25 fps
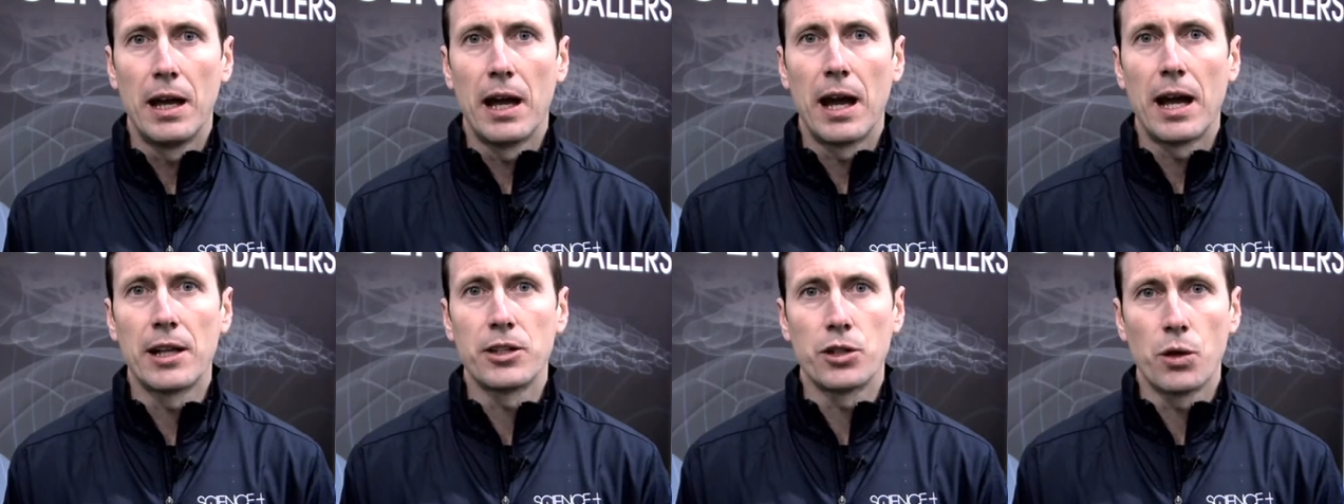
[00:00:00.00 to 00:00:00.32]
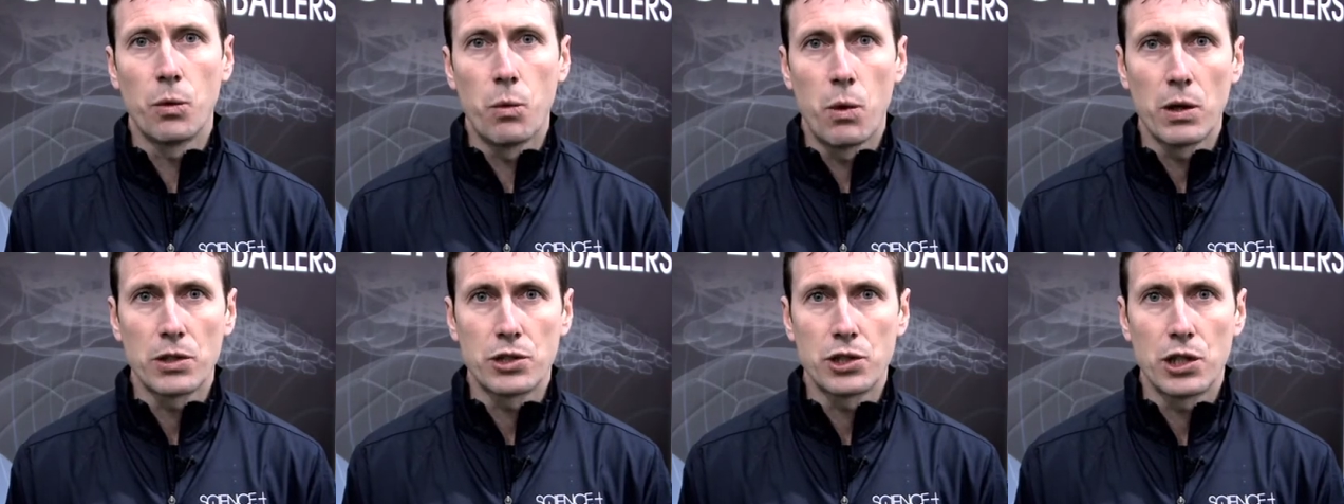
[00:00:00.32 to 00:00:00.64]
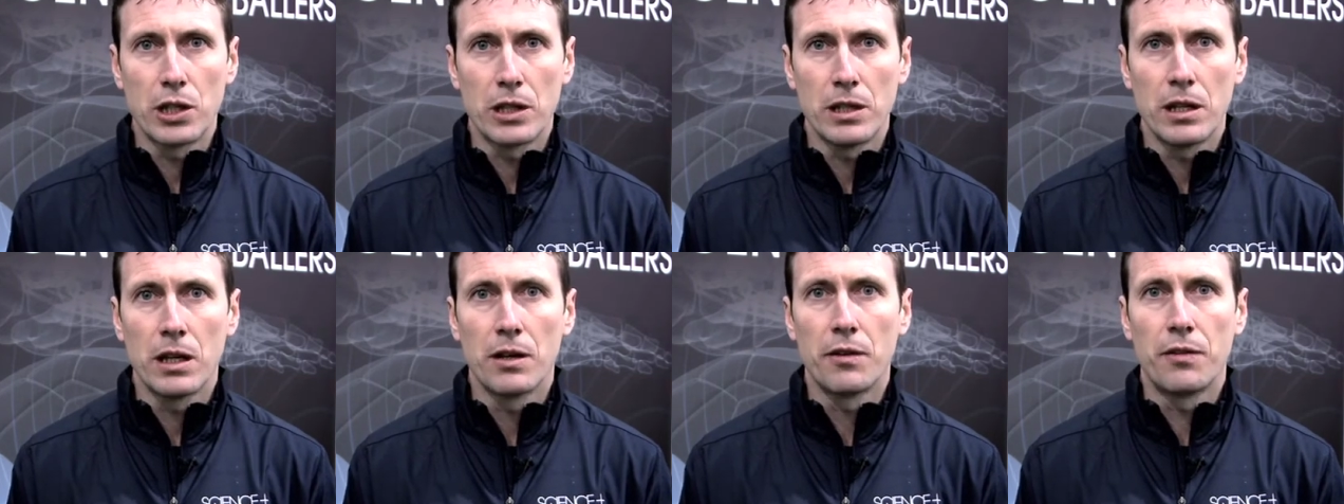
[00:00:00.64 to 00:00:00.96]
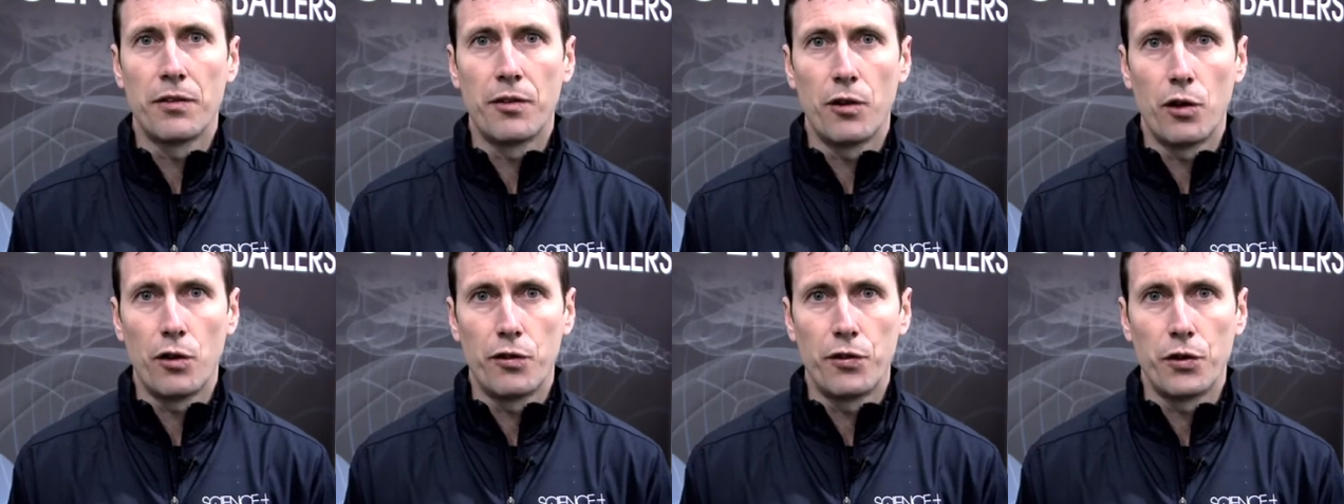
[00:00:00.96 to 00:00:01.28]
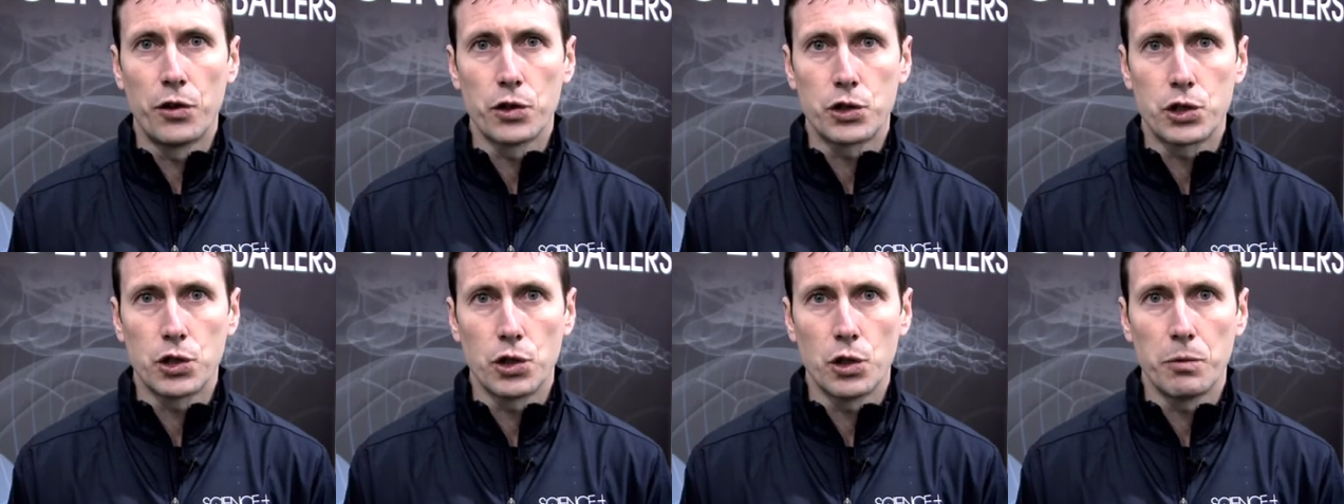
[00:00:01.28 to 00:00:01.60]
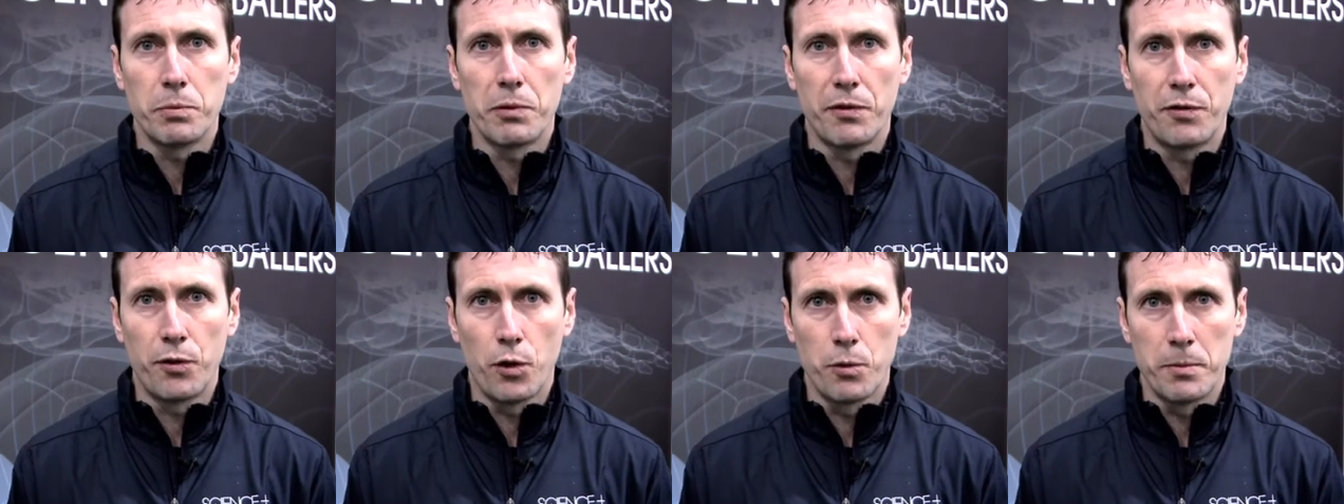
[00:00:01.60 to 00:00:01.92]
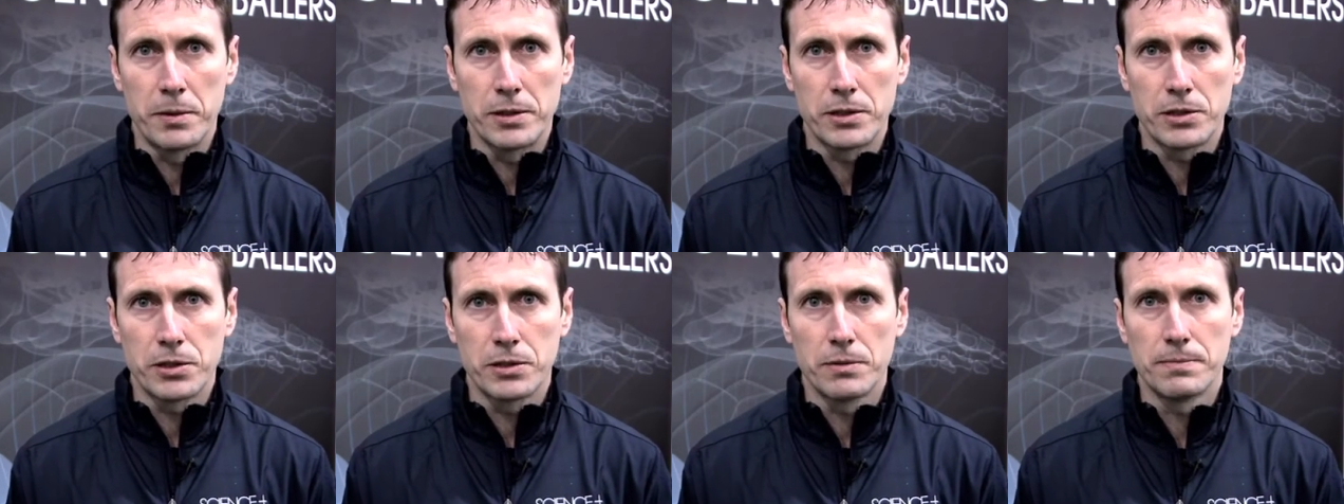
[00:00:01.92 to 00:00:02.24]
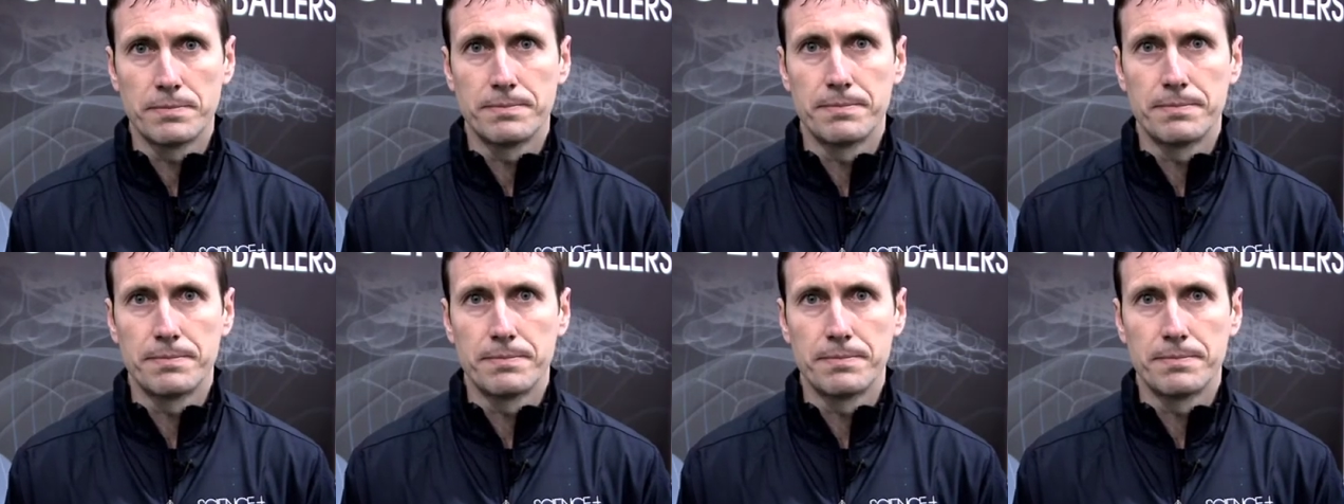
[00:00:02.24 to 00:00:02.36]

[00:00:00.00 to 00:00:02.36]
and you're watching 442 Performance.